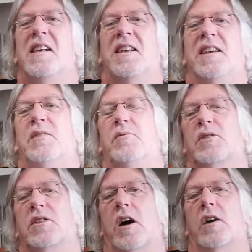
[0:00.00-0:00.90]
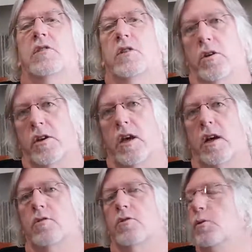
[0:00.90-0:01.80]
he was the guy that said, okay,
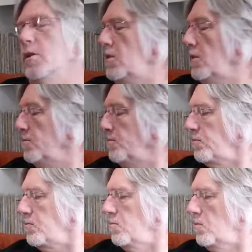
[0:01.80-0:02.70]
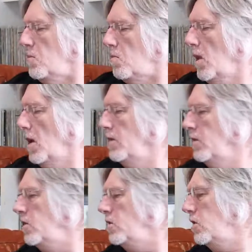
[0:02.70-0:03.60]
I'll do it. And
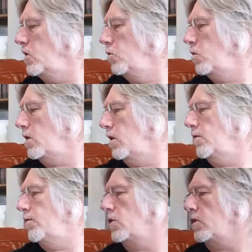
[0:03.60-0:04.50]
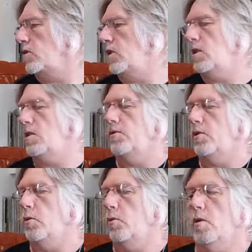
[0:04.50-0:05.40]
this is I don't know if you can see this
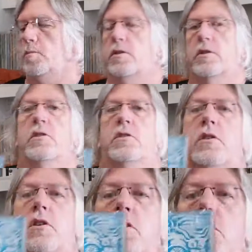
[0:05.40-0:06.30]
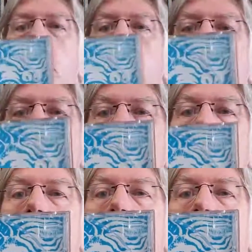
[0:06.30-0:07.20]
very well, but this is the US
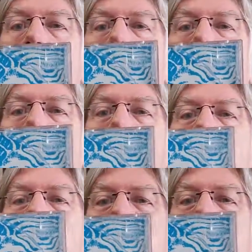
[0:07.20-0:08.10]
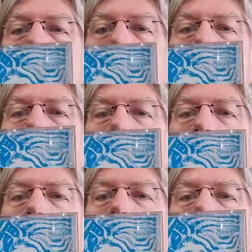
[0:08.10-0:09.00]
version. It had that sort of
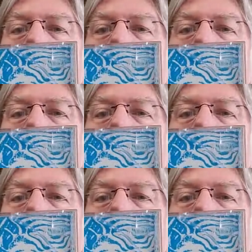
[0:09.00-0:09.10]
strange